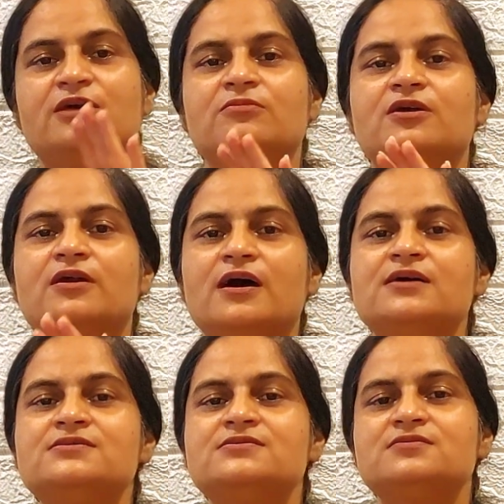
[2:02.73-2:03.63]
named it
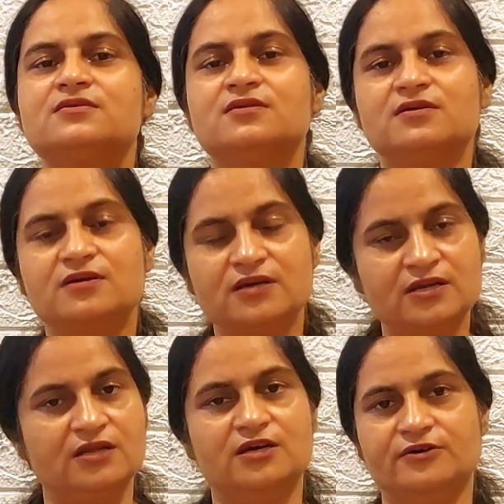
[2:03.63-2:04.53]
as
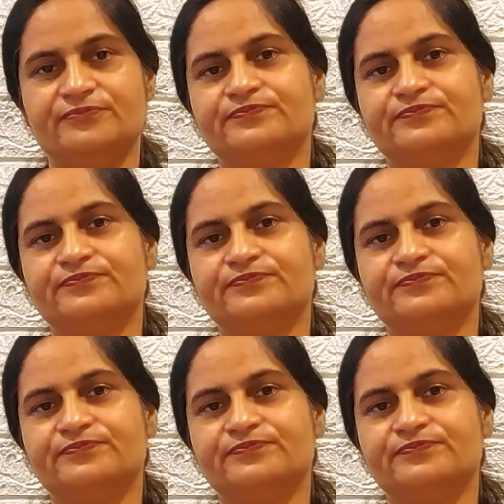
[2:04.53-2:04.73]
India.